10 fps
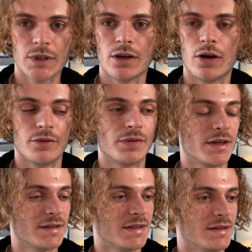of
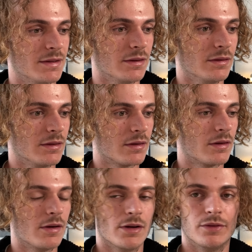the season
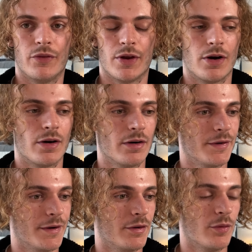under
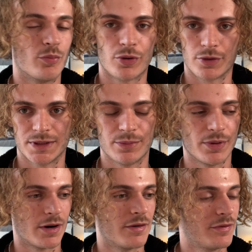a progress
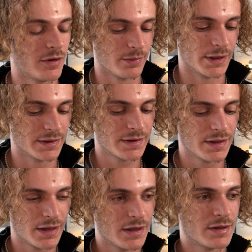bar format.
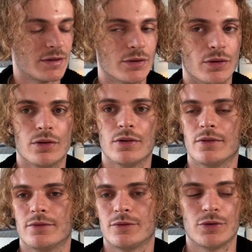So
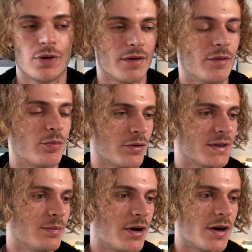to have a
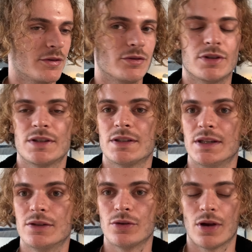progress bar, you just
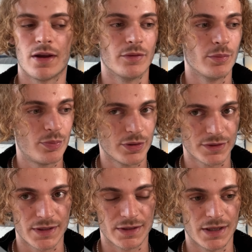need to have a
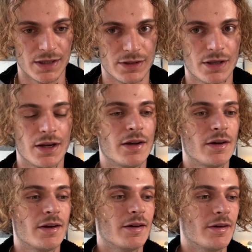percentage
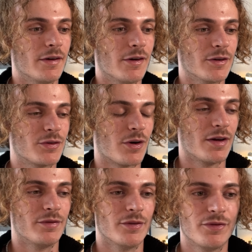or to
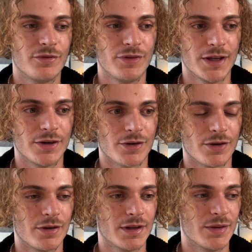have a
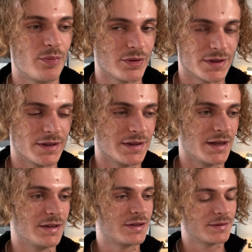figure in
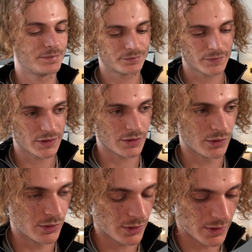percentage.
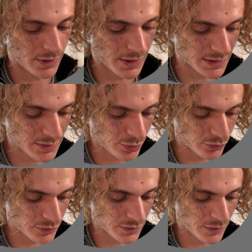So let's
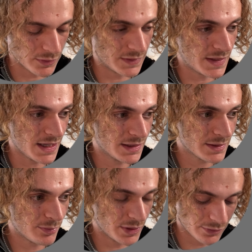put the
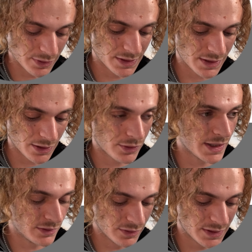date between, let's
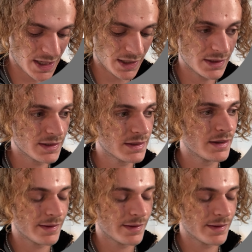calculate the date